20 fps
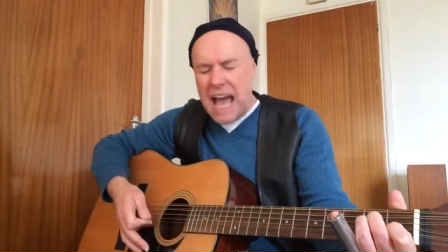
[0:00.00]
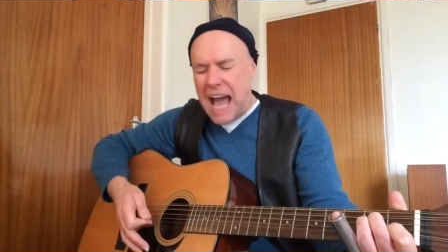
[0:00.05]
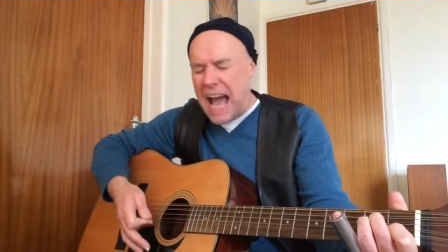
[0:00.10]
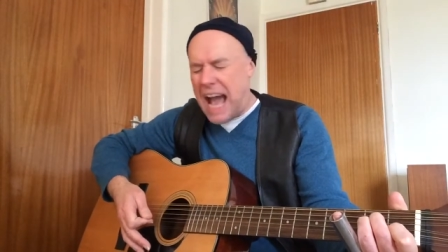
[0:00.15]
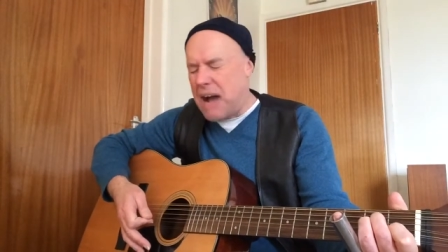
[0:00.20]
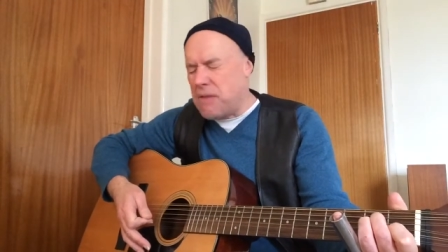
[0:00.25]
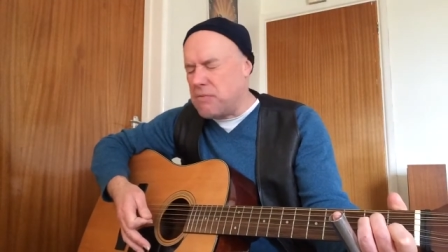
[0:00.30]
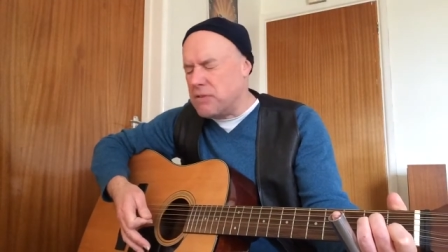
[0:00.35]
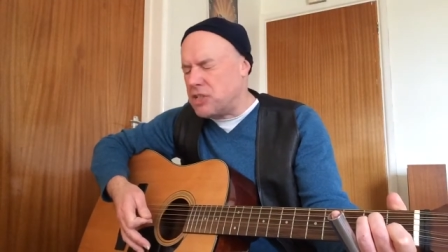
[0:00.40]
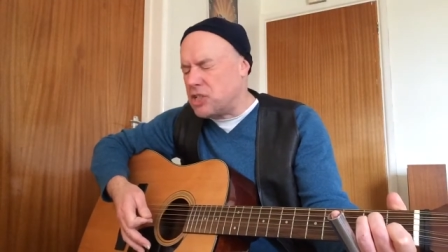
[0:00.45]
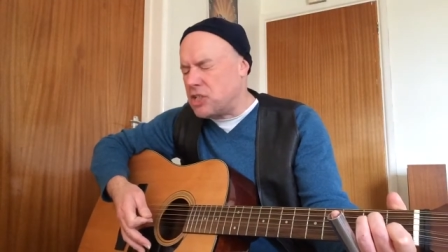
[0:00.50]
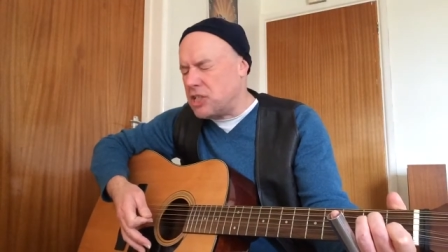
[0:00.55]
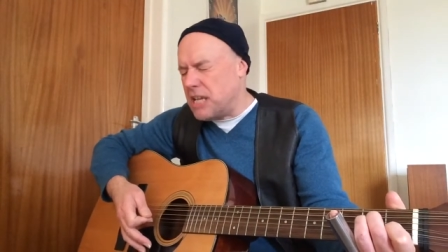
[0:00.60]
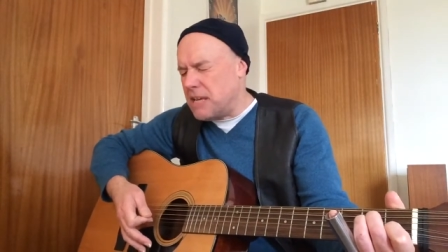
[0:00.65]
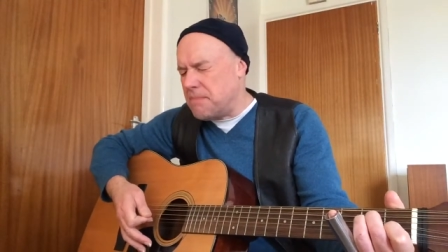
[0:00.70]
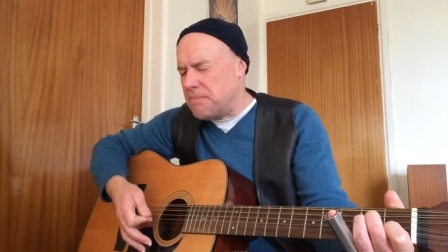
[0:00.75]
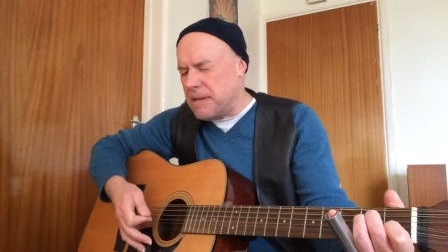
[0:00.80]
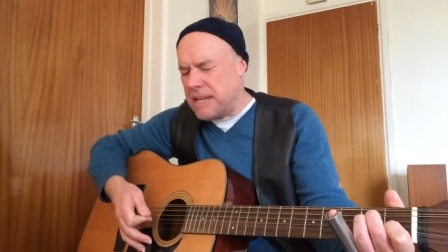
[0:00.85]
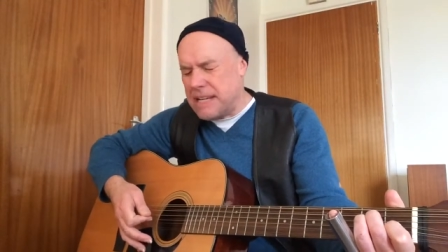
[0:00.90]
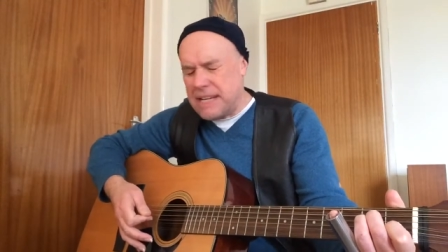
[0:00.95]
I was
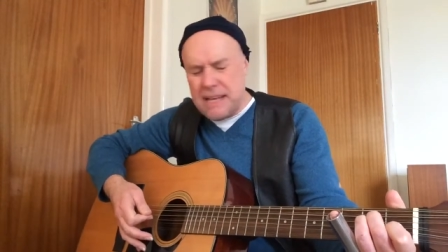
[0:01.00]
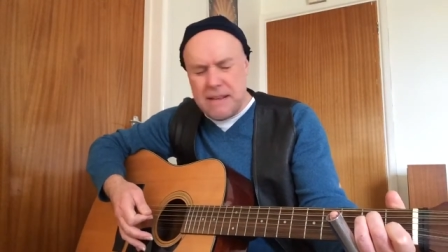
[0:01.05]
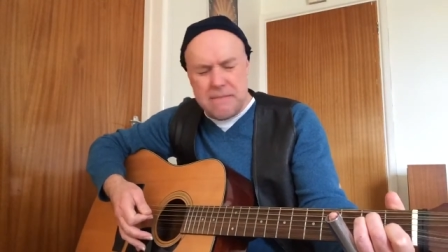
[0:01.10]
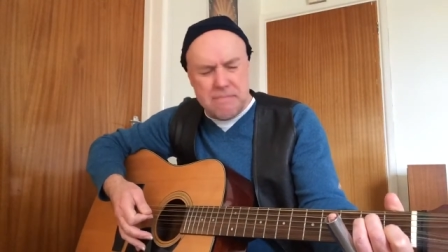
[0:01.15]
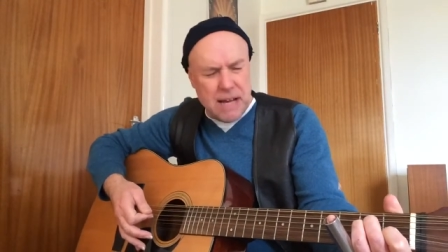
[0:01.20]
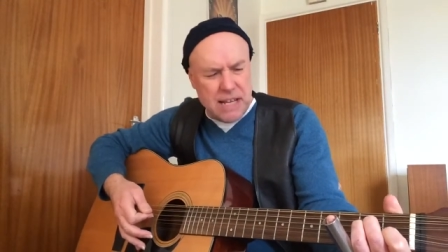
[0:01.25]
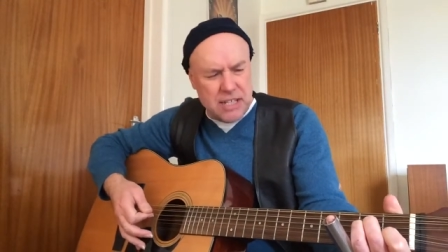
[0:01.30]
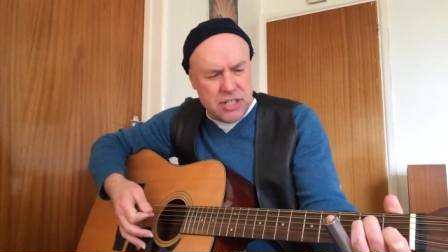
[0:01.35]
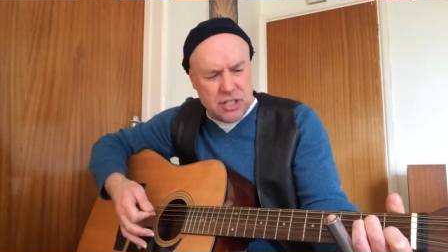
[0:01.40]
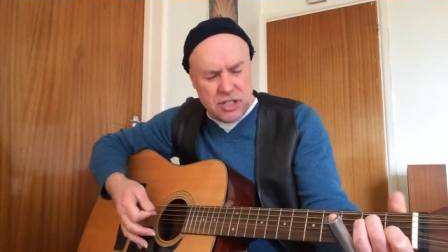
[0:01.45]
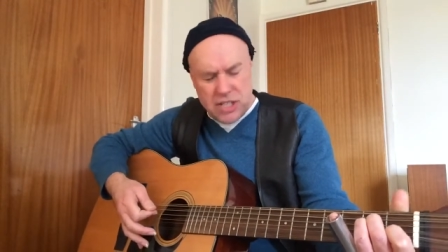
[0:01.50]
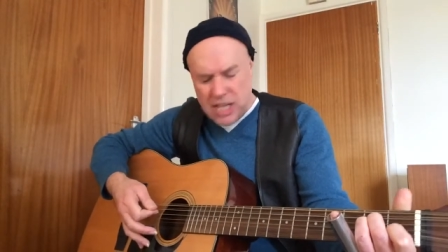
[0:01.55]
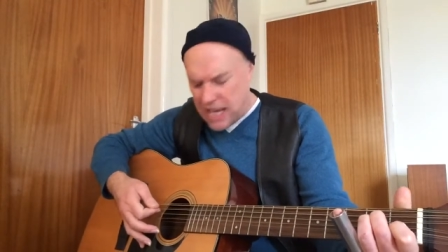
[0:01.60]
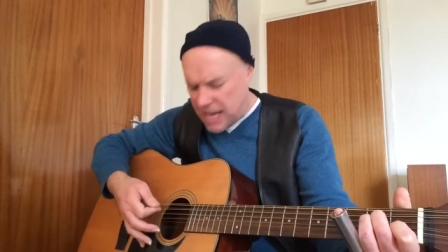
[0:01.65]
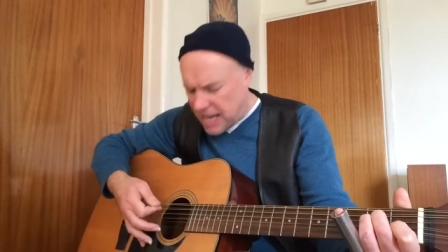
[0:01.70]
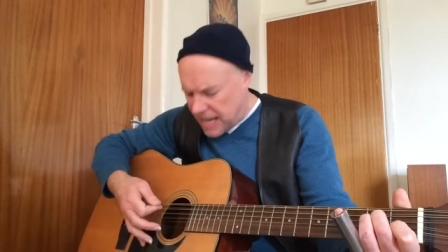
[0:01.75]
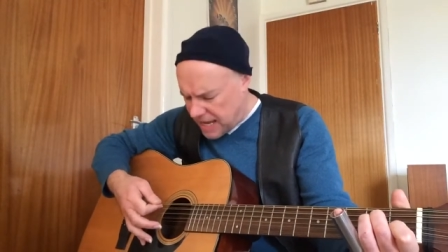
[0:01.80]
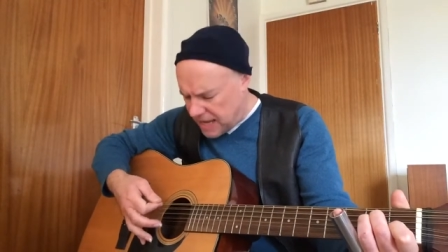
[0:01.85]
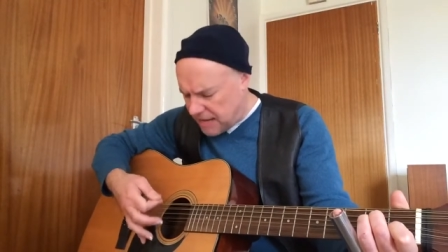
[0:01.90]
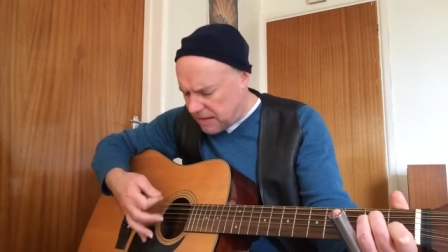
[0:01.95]
sleeping in my
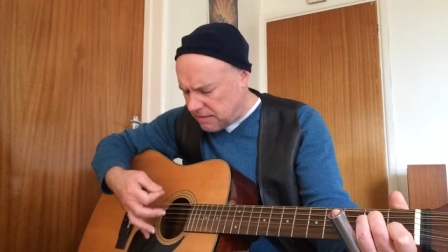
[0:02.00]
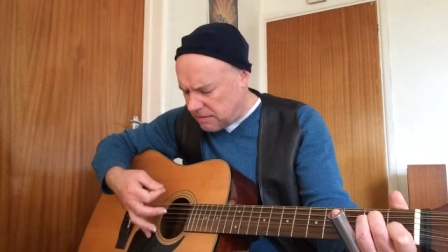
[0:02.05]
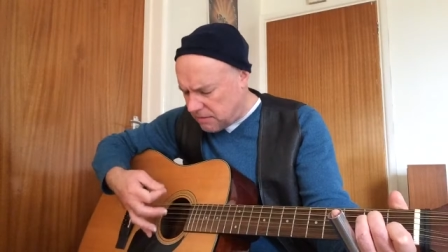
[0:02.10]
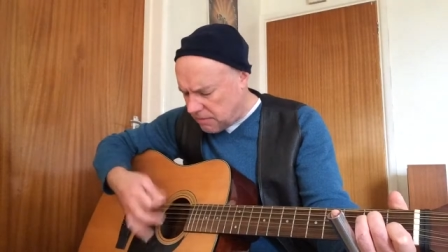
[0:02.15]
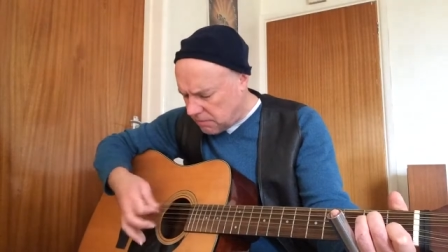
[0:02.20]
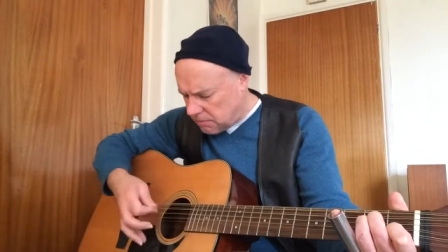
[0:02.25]
cell.